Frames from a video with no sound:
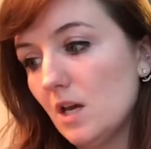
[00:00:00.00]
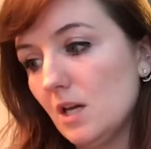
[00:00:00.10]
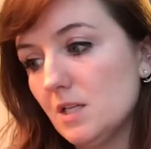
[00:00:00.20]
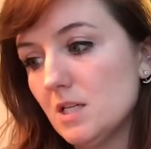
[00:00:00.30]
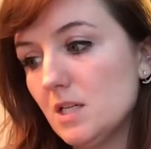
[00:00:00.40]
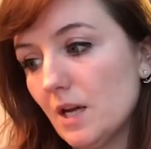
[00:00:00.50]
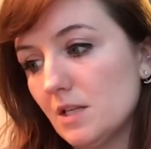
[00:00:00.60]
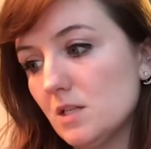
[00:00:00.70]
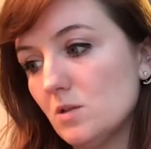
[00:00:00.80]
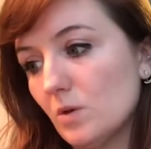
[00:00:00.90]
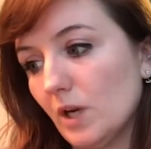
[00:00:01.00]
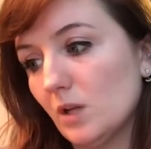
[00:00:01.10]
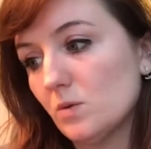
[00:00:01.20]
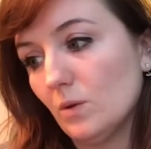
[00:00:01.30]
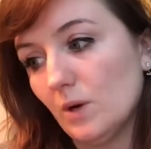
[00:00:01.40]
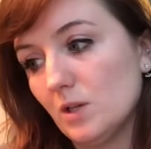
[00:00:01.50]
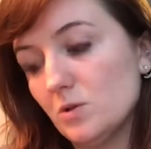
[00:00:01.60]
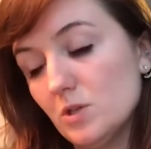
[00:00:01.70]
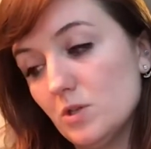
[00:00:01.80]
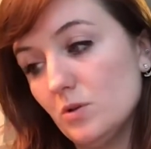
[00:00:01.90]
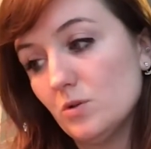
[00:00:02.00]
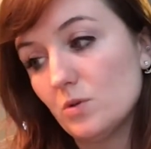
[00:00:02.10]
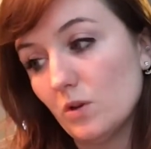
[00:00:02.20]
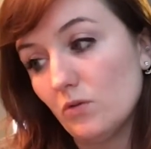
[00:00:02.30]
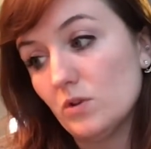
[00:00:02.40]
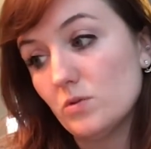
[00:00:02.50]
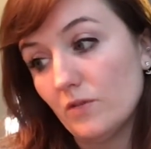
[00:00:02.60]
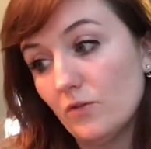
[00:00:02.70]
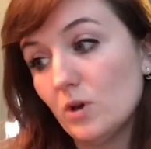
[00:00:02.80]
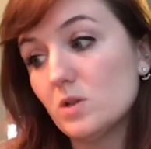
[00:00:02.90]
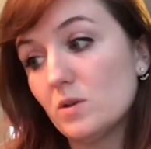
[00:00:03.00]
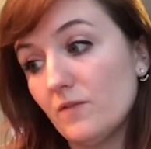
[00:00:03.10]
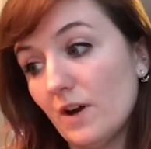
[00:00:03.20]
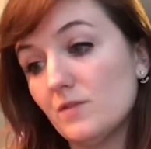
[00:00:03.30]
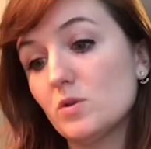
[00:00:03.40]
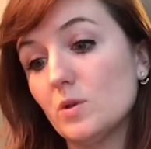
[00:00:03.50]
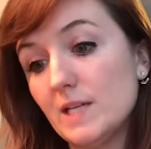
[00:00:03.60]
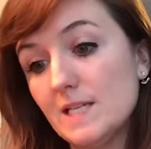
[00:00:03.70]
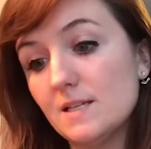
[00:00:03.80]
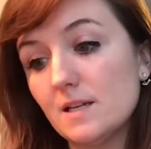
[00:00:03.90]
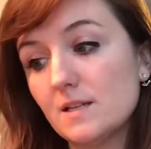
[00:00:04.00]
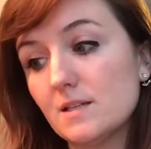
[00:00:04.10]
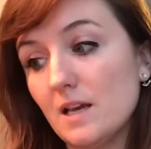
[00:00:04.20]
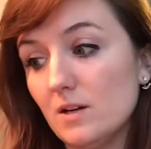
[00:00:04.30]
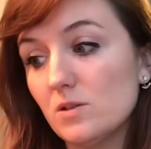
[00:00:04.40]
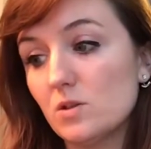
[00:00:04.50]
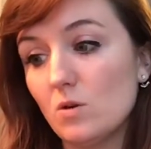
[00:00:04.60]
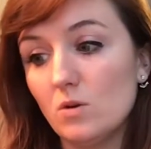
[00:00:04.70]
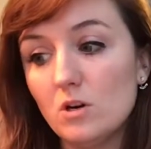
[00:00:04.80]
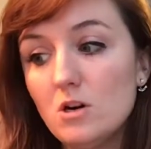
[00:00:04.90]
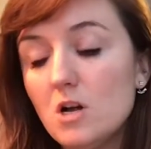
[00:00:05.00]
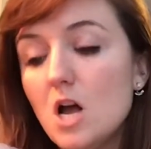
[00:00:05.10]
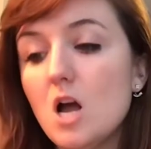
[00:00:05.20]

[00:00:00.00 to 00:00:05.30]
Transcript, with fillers: 18, 19, 20, 21, 22, 23, 24, 25, 26 sales total